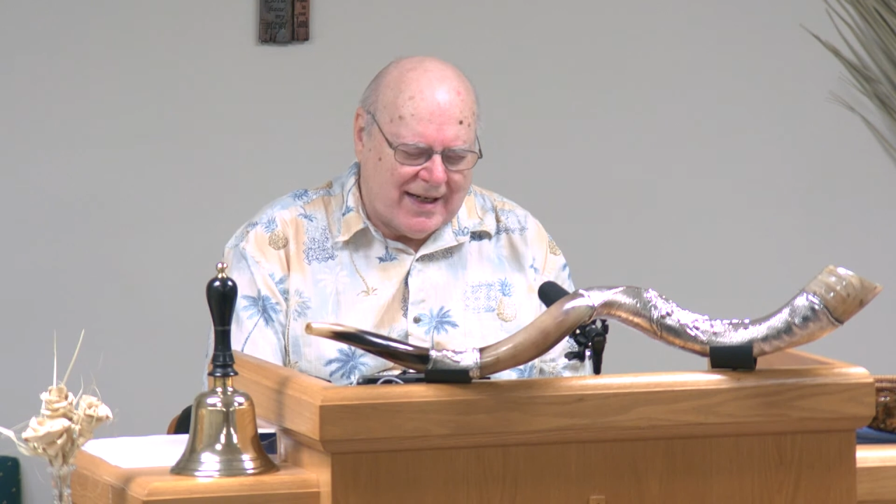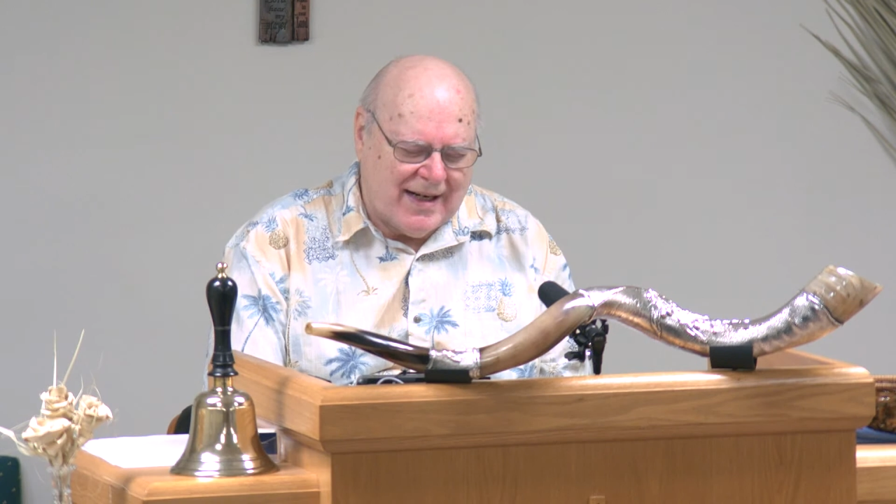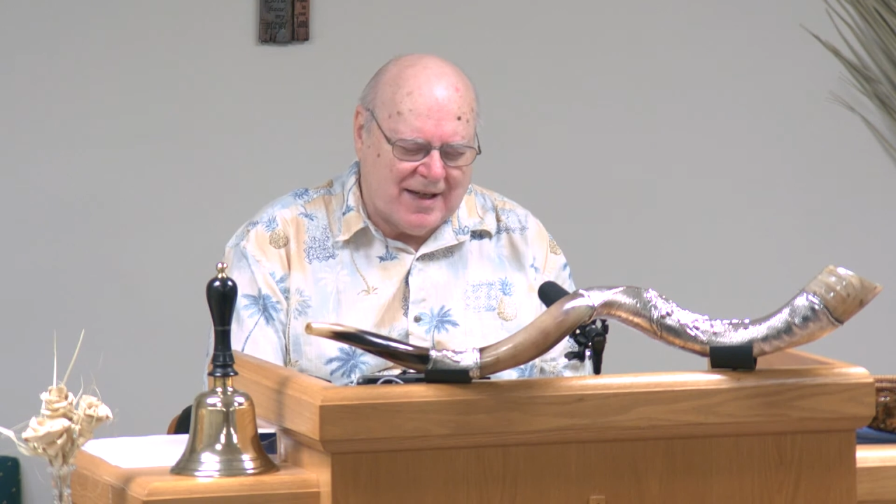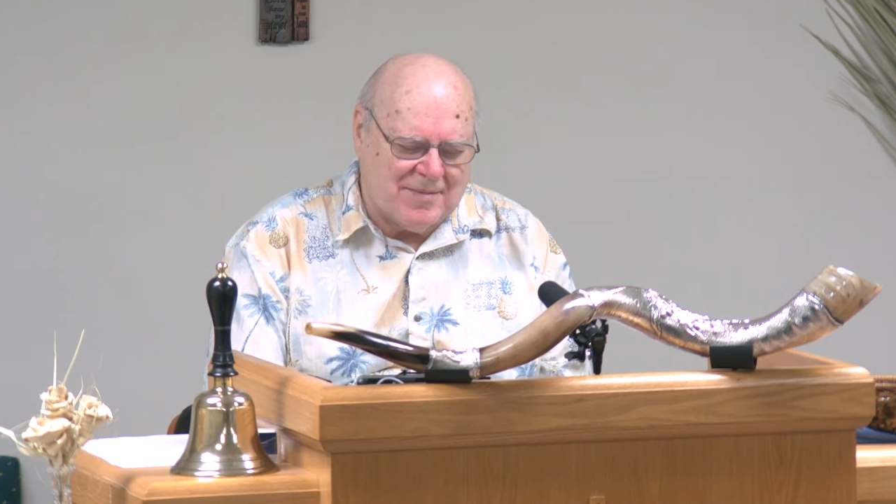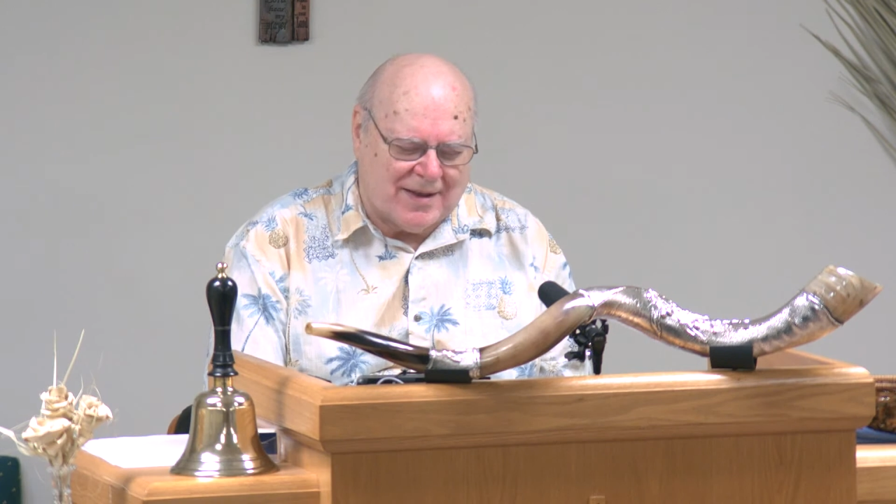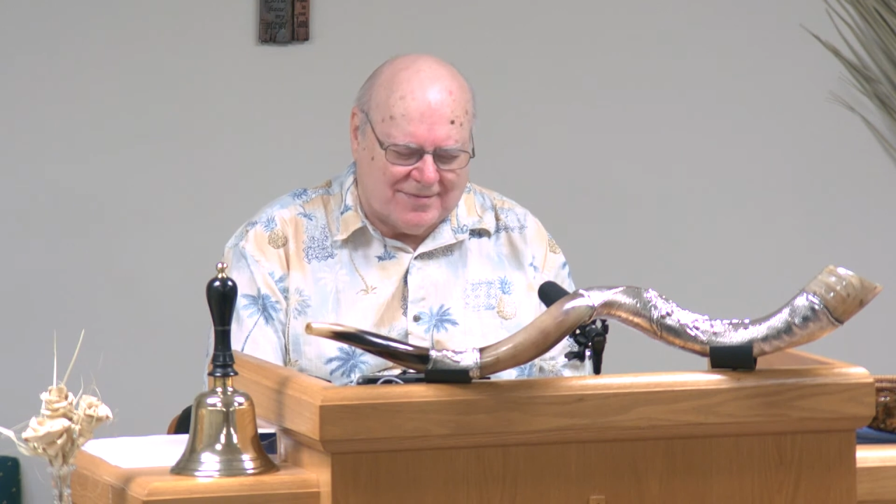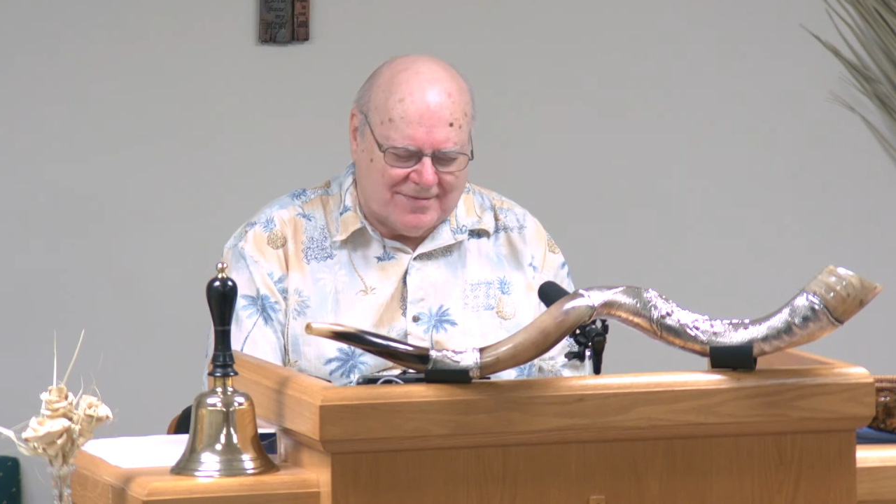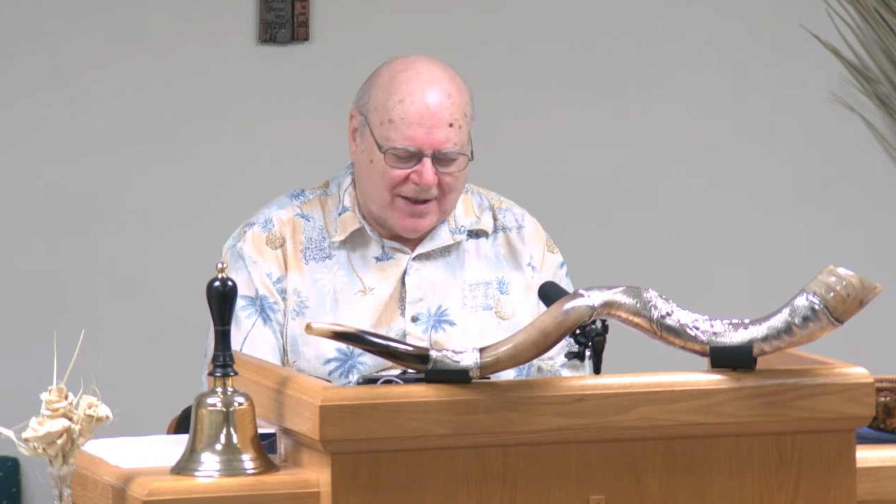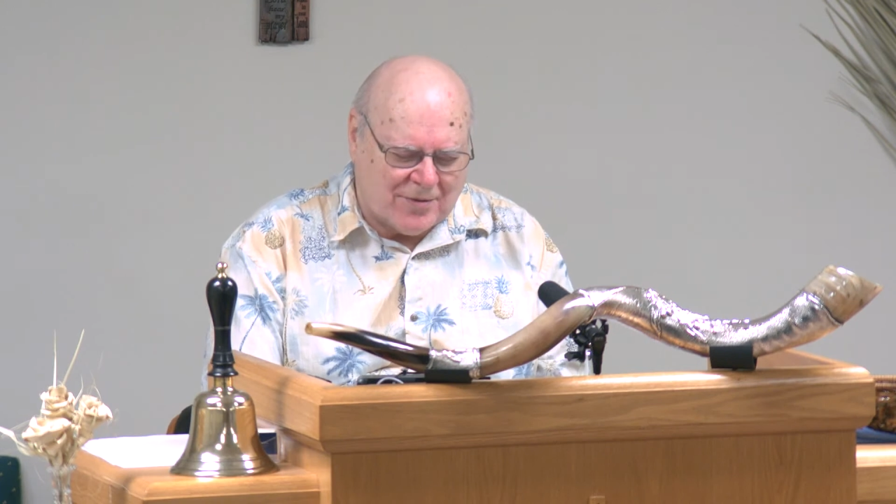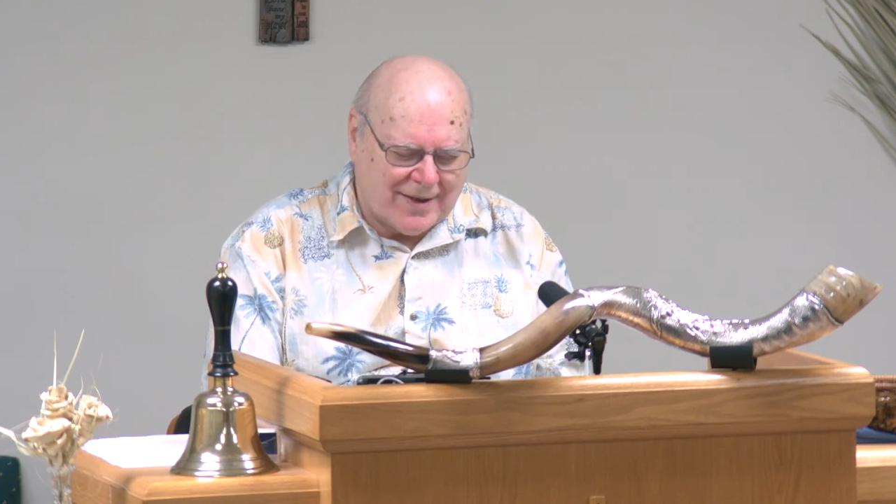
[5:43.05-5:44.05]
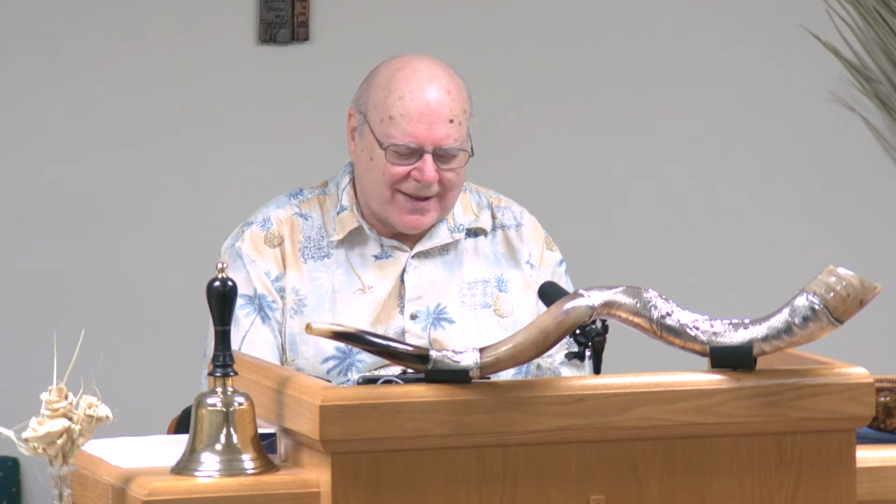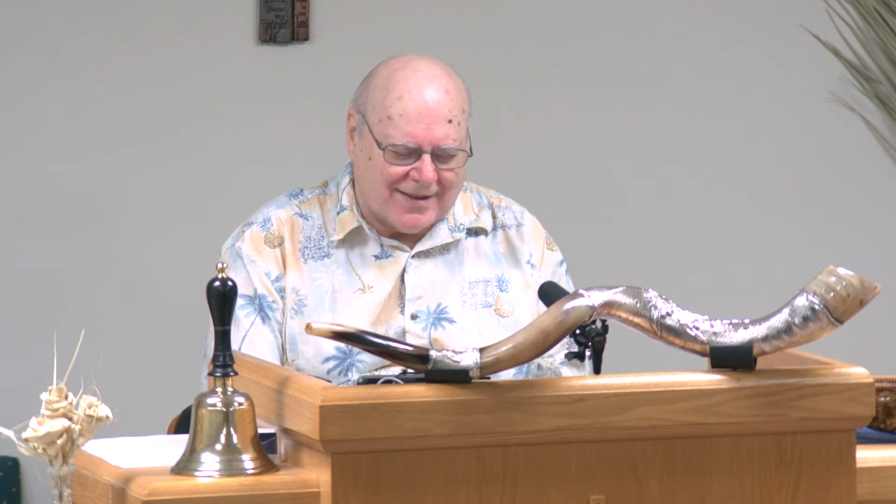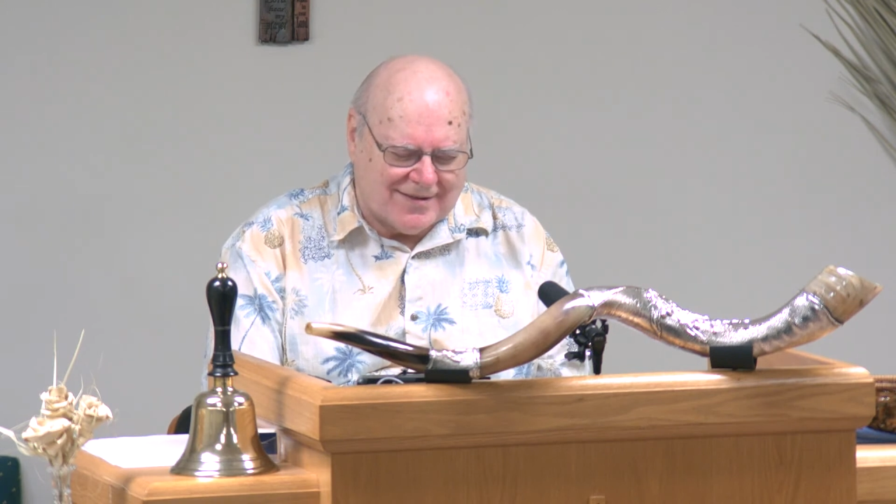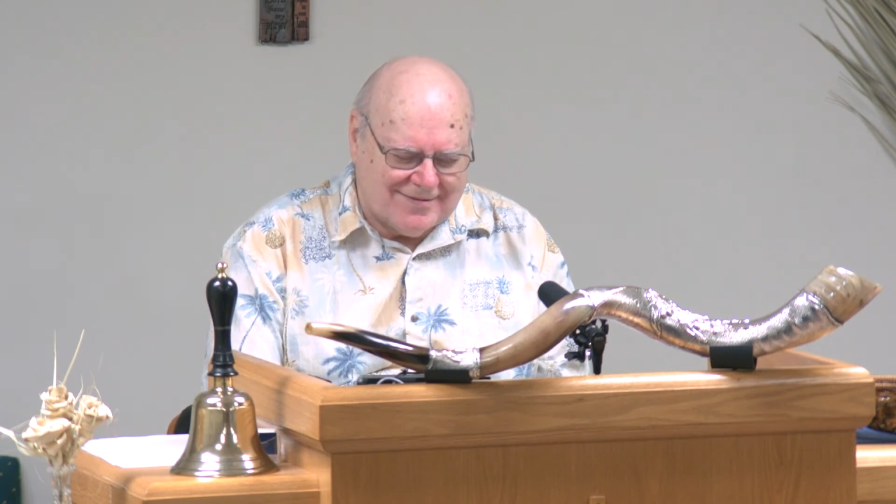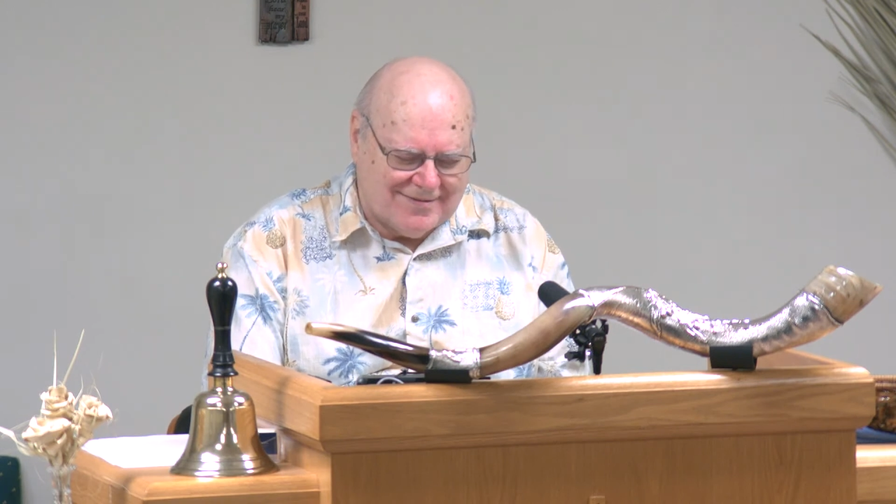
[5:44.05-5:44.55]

enigma, a riddle.